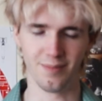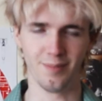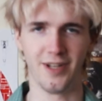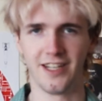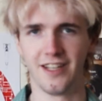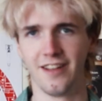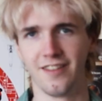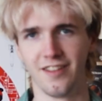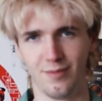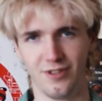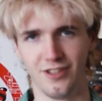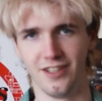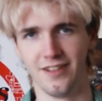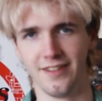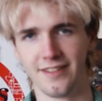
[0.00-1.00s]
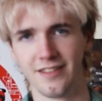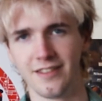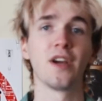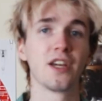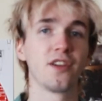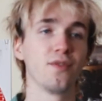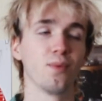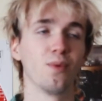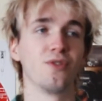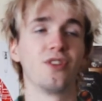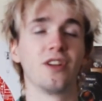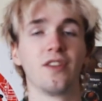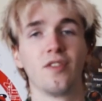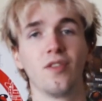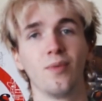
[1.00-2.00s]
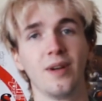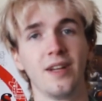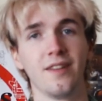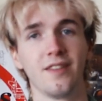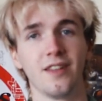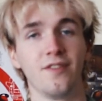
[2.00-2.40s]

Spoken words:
making these images. Thank you for watching as always.